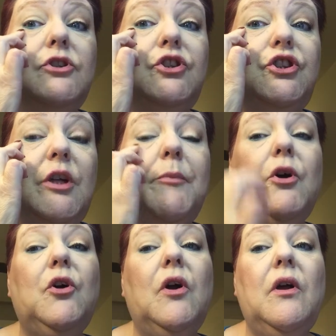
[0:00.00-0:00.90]

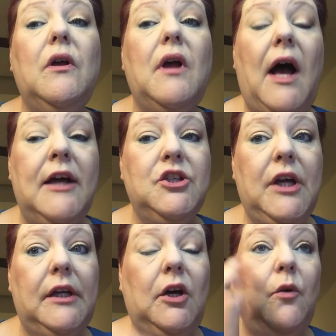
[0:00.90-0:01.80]
shimmer
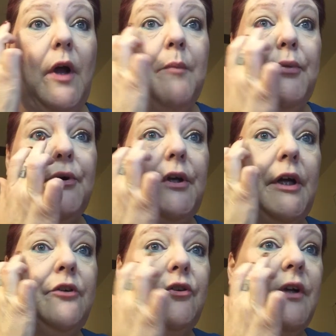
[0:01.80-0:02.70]
eyeshadow and put
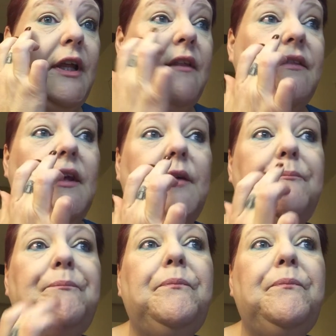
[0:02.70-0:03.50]
underneath it.